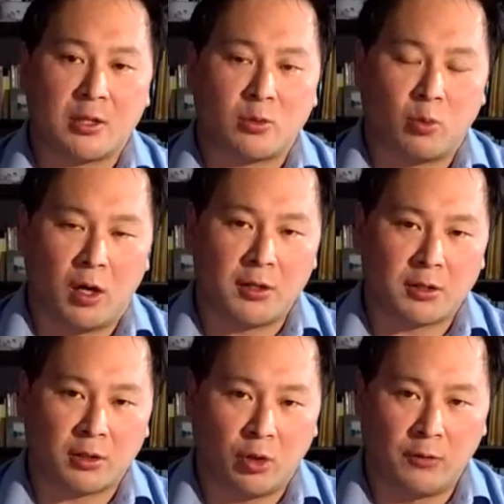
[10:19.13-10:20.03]
as well as
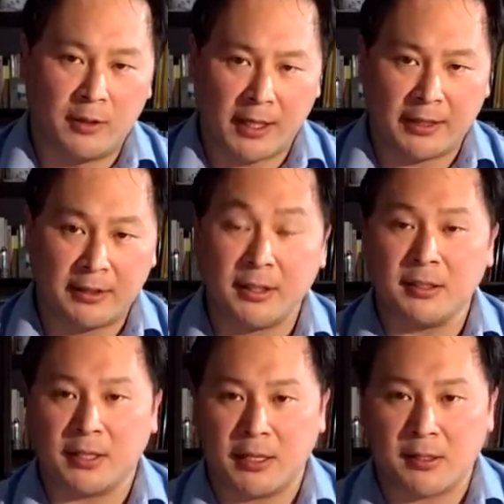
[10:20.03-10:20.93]
the COVID-19
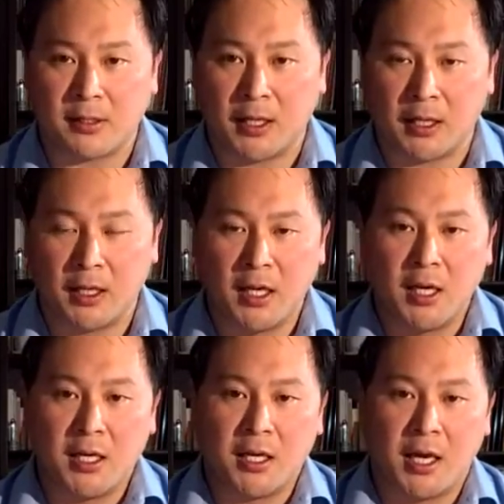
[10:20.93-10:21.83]
testing
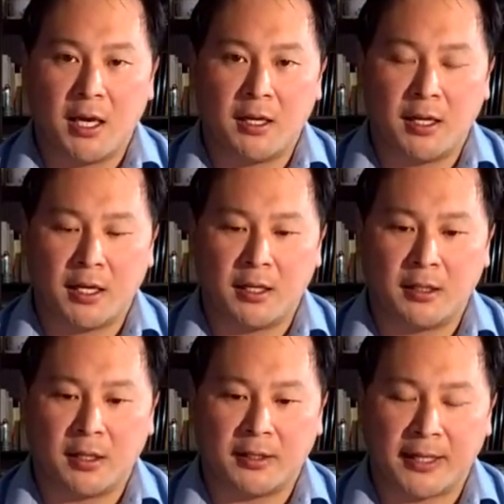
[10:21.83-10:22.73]

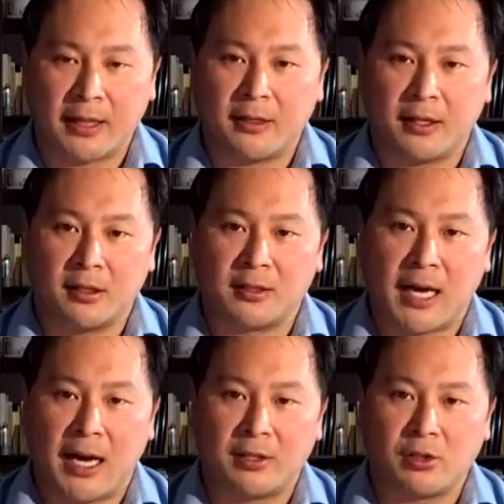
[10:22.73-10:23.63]
in connecting the
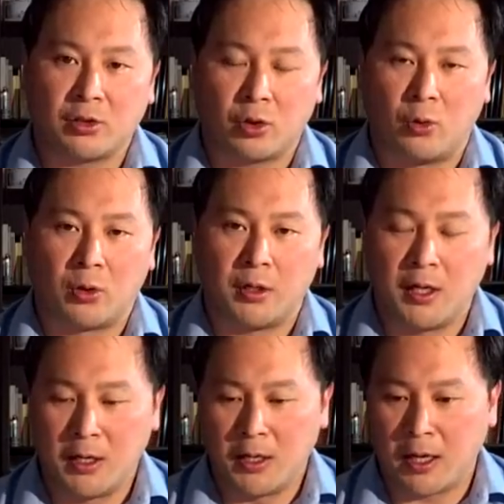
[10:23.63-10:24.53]
dots toward
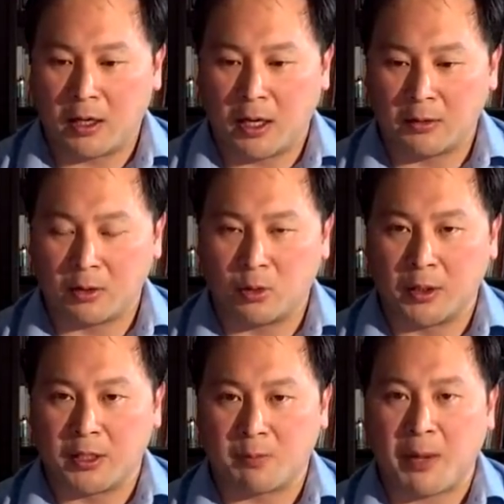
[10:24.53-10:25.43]
the
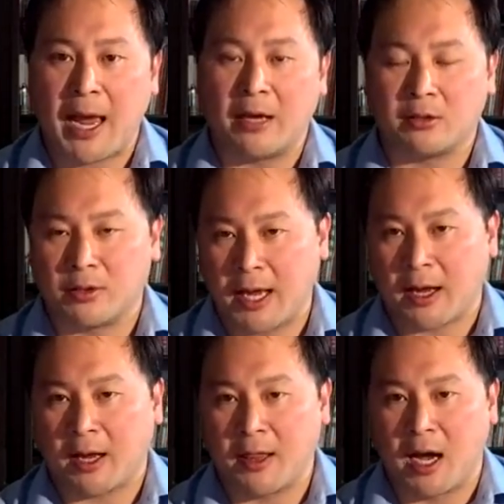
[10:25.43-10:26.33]
quickest path to
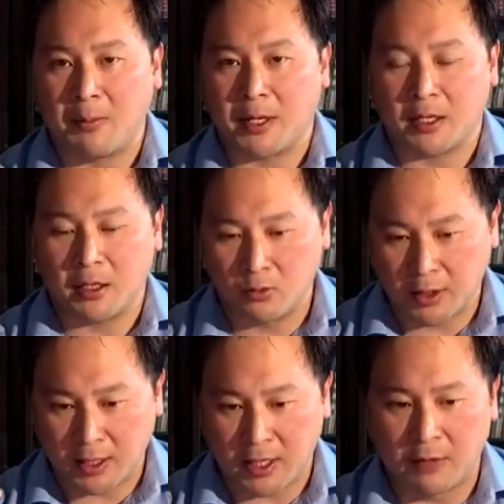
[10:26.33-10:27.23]
economic
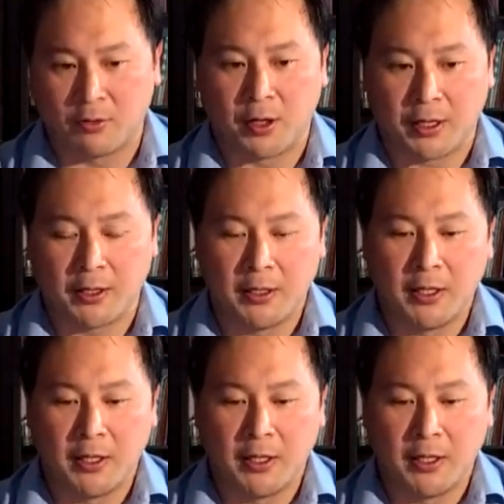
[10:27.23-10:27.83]
recovery.